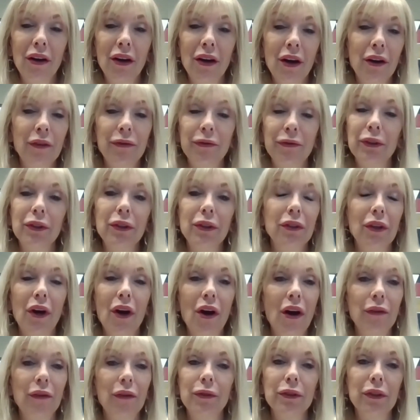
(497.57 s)
awful,
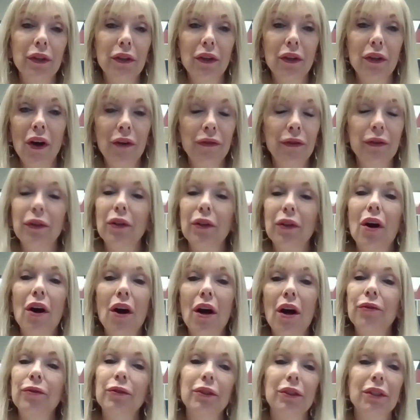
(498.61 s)
awful, awful,
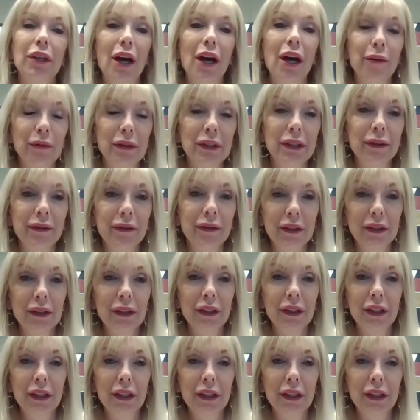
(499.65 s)
awful times.